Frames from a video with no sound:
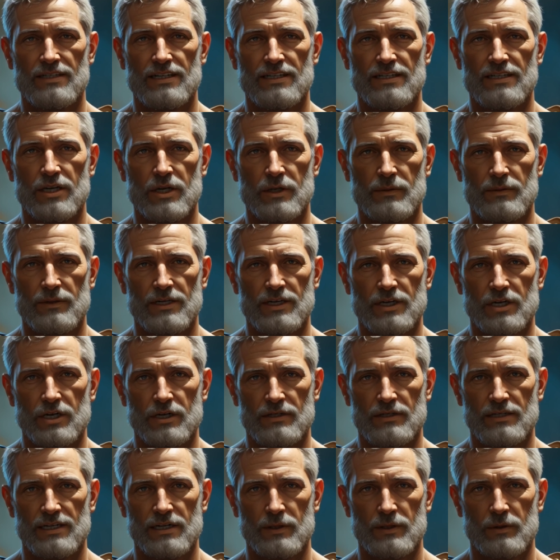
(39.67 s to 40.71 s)
Not
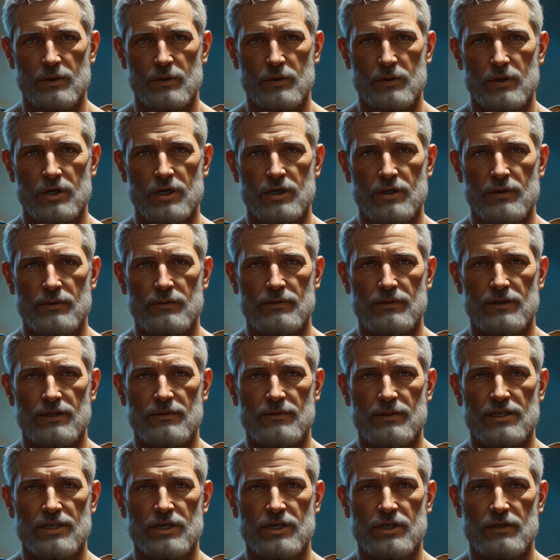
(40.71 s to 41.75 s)
because they were wrong, but
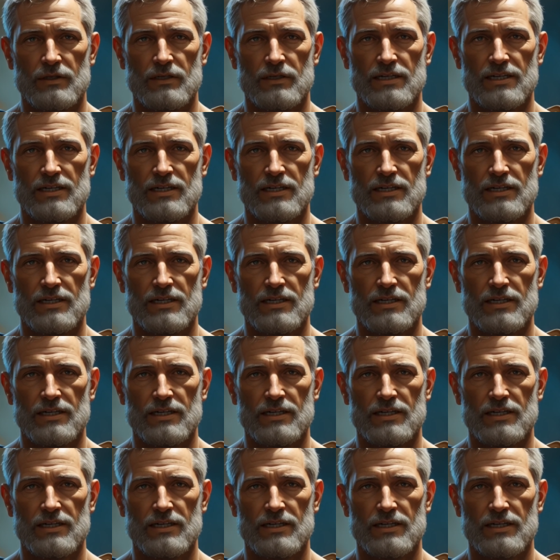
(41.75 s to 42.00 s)
because